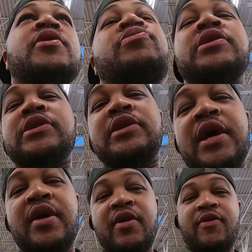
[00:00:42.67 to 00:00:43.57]
be a busy
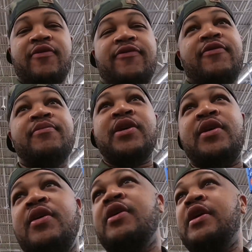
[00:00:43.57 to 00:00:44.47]
day for
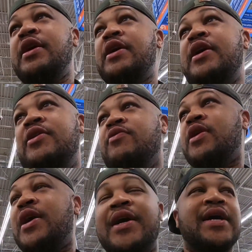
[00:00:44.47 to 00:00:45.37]
me.
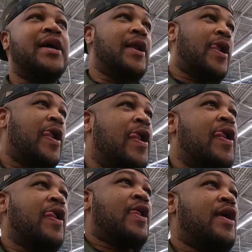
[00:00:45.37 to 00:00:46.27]
Anyway, I
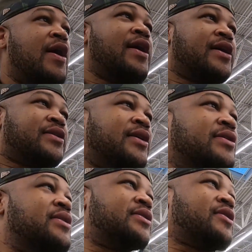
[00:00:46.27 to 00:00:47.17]
got
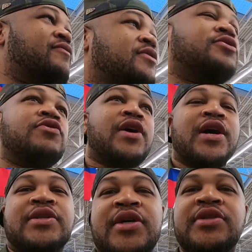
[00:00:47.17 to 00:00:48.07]
tons of stuff to do. I
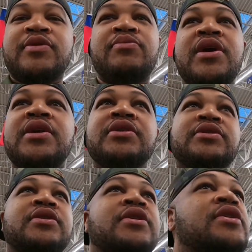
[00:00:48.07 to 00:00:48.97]
got tons of
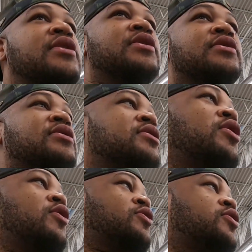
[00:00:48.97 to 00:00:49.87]
meetings to
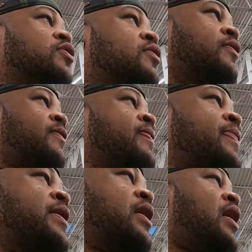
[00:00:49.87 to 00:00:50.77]
go to.
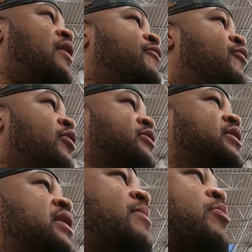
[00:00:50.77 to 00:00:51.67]

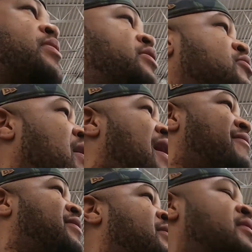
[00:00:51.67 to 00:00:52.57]
Unfortunately, I'm gonna be
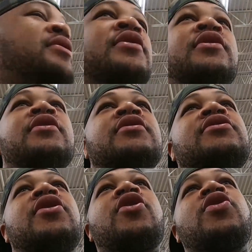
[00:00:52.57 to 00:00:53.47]
driving
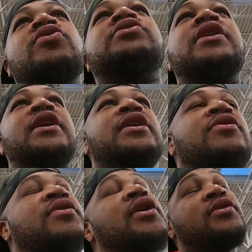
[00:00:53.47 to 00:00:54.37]
the whole day.
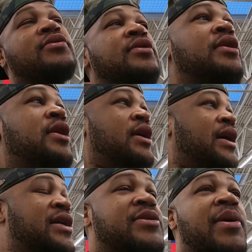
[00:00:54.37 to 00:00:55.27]
Well,
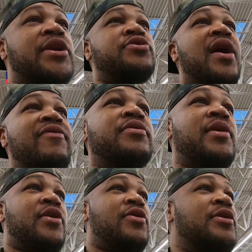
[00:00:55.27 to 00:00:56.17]
got somebody driving
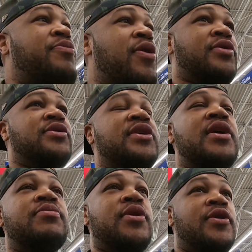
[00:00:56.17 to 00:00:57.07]
my early part of the
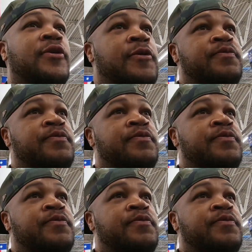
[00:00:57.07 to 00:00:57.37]
day, but